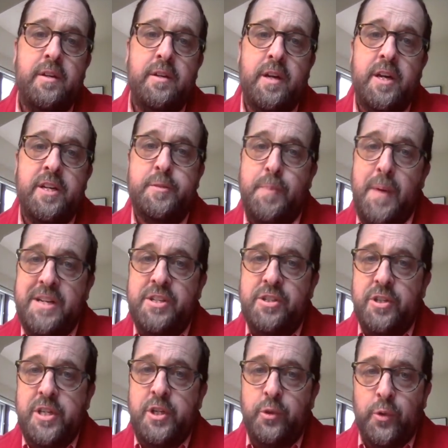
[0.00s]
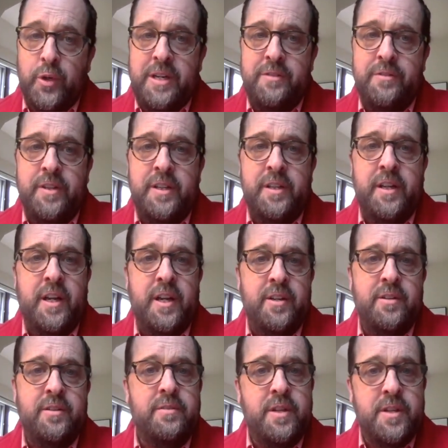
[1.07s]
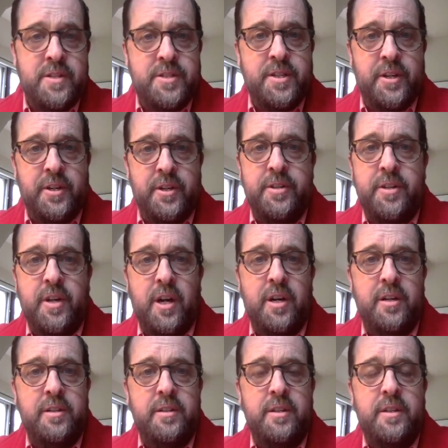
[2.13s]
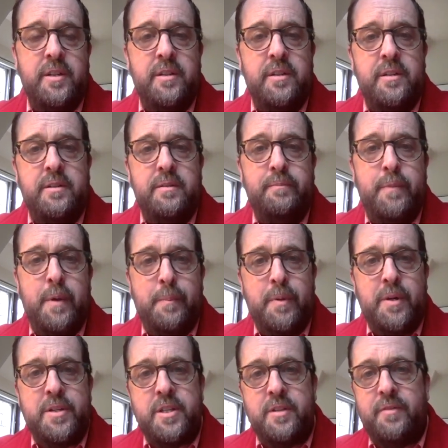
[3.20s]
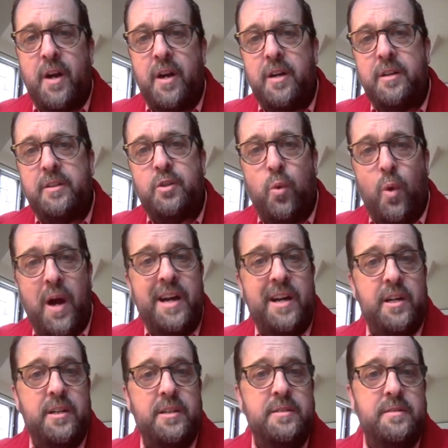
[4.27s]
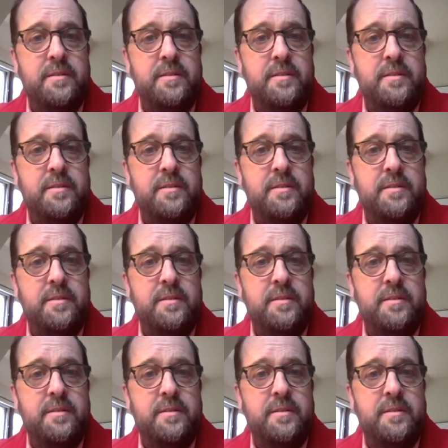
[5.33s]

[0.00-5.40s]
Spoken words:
Especially grieving and concerned are members of our choir